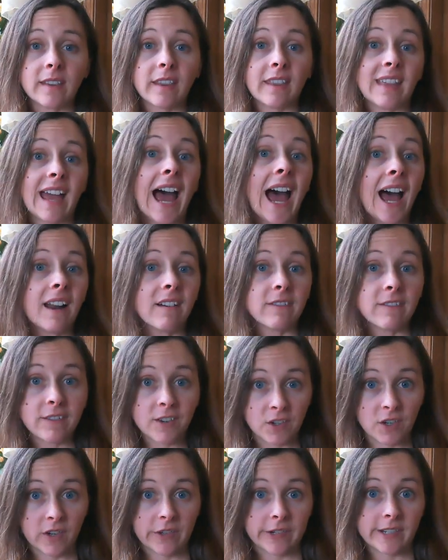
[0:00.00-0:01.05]
that
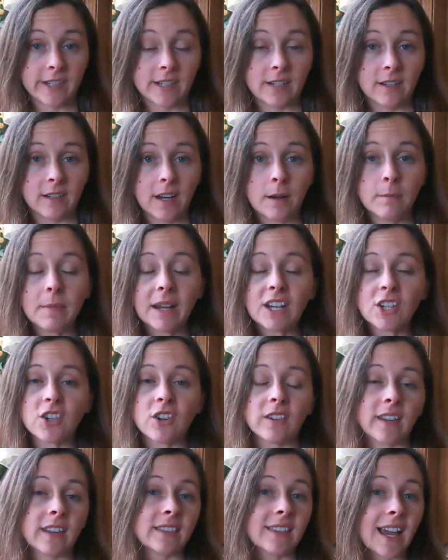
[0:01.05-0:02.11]
first and make
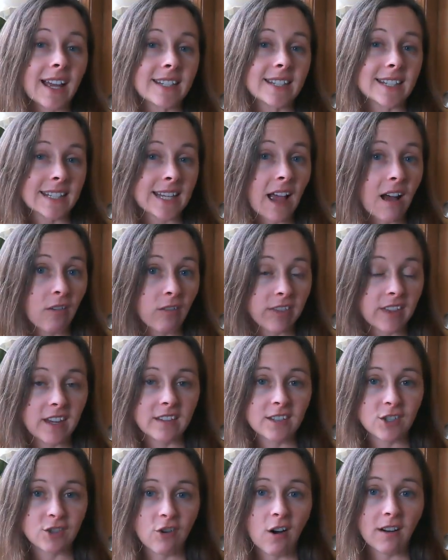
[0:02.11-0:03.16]
sure that that's as healthy
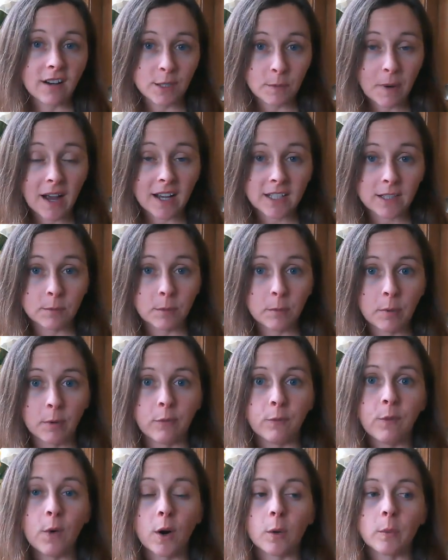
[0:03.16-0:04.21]
and strong as possible
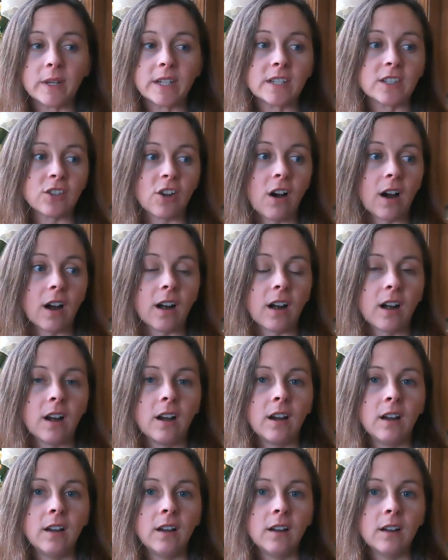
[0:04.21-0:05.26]
before we start
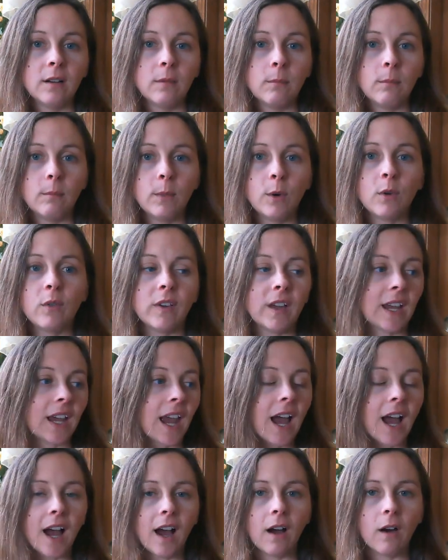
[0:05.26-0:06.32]
moving
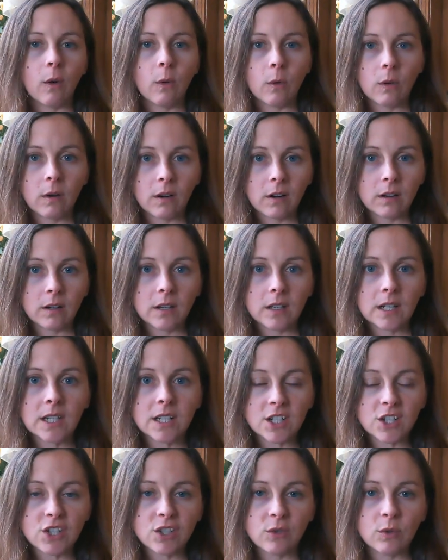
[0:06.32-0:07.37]
out
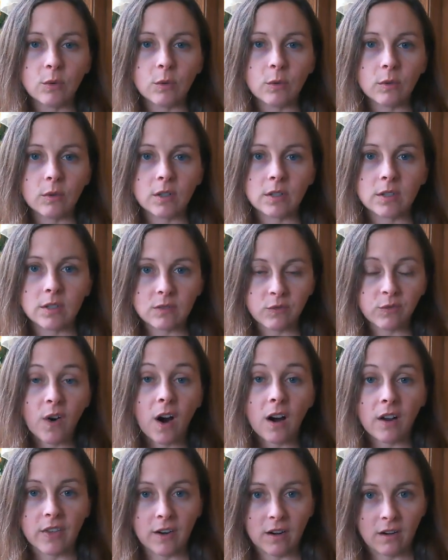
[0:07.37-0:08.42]
into
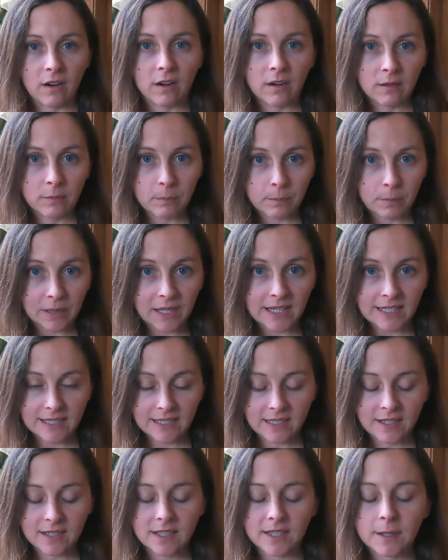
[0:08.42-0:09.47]
farther
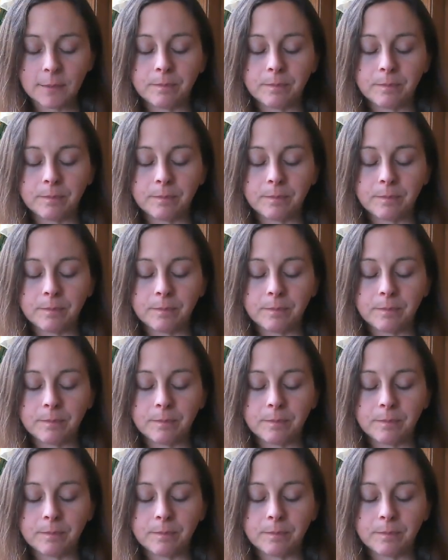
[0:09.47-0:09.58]
places.